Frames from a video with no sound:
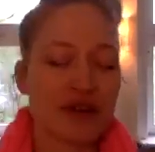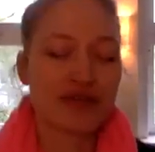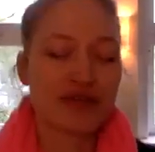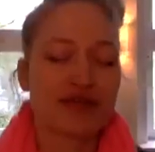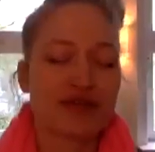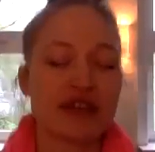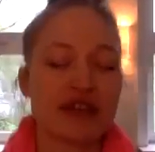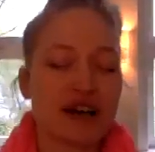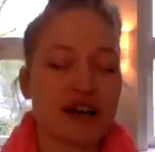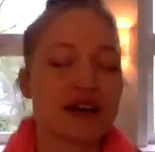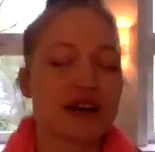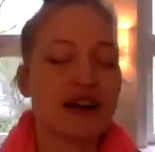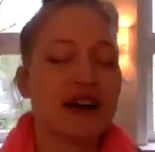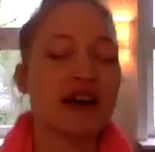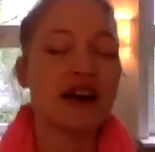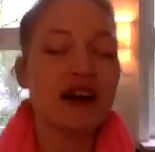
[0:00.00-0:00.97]
of fear.
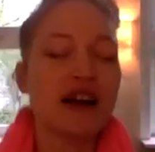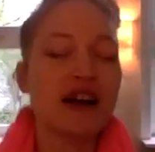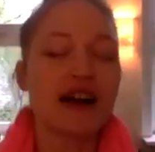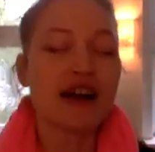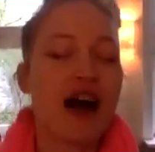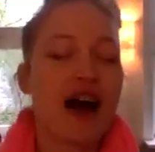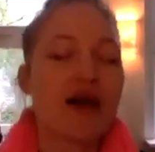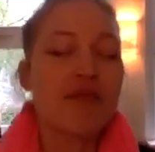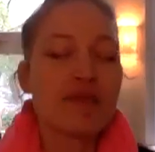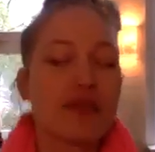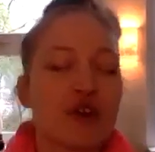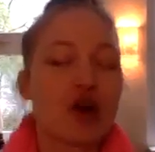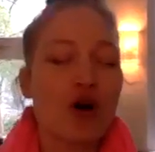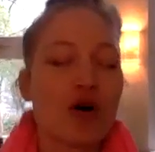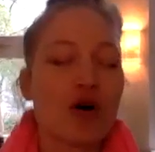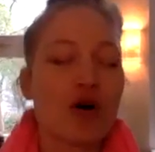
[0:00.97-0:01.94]
Come,
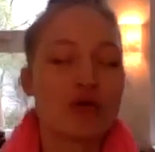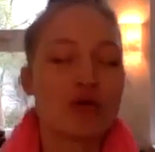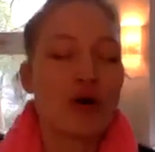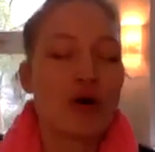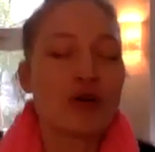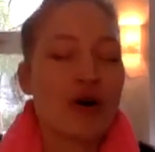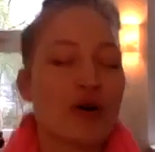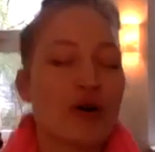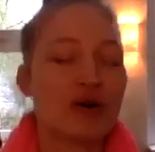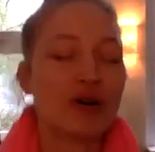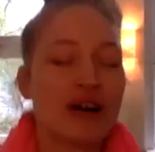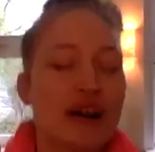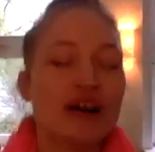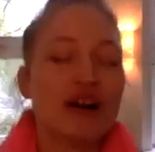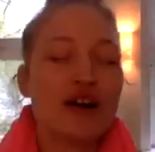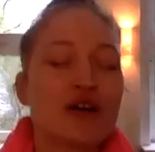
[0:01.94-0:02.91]
go, go, go,
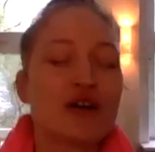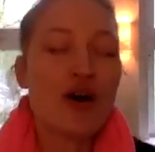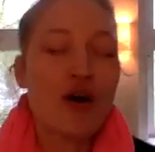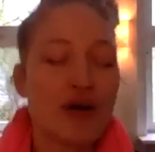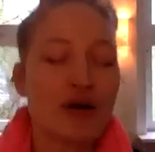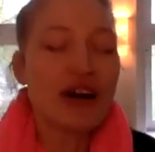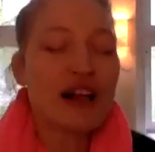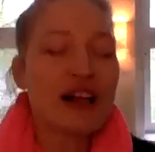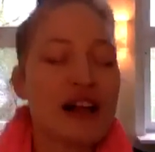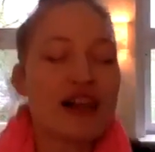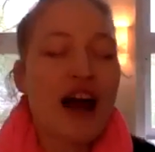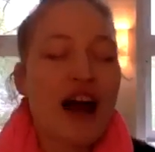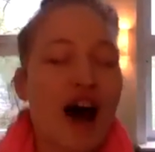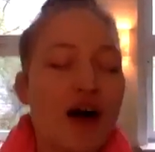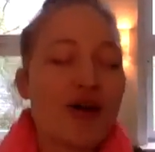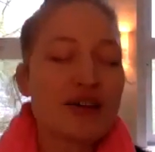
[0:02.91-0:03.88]
go.
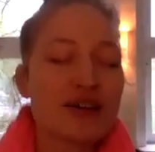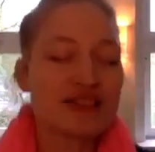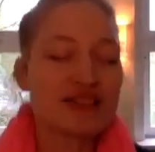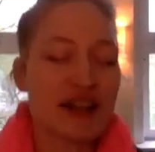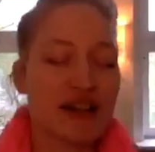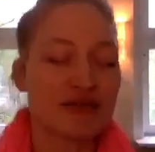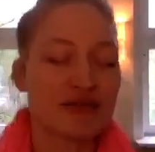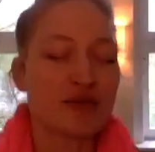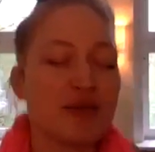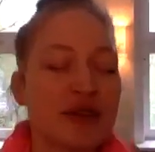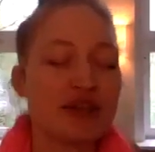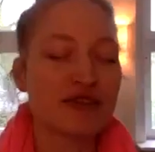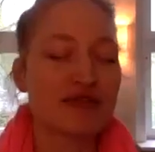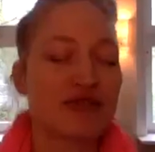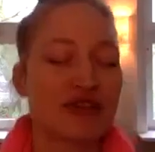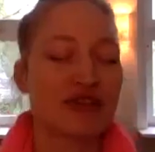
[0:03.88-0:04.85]
Allow yourself to be
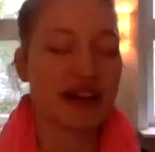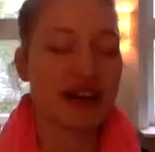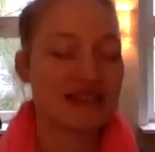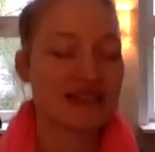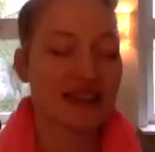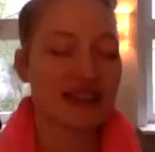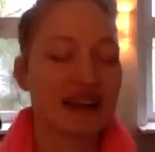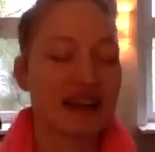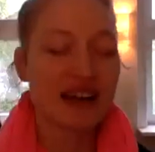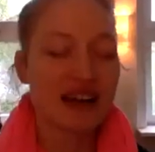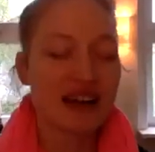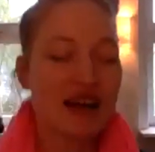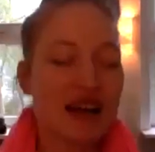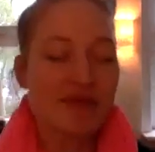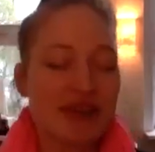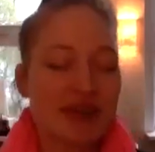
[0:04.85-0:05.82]
afraid.
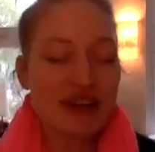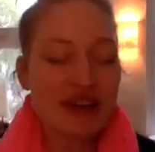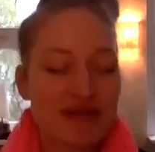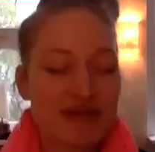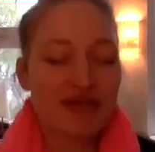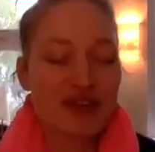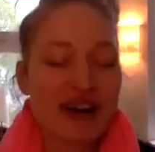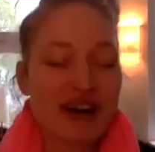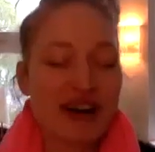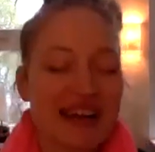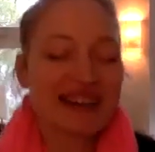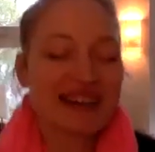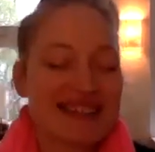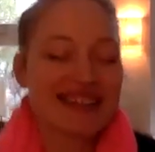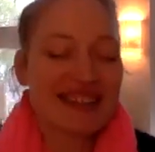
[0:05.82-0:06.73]
Be afraid.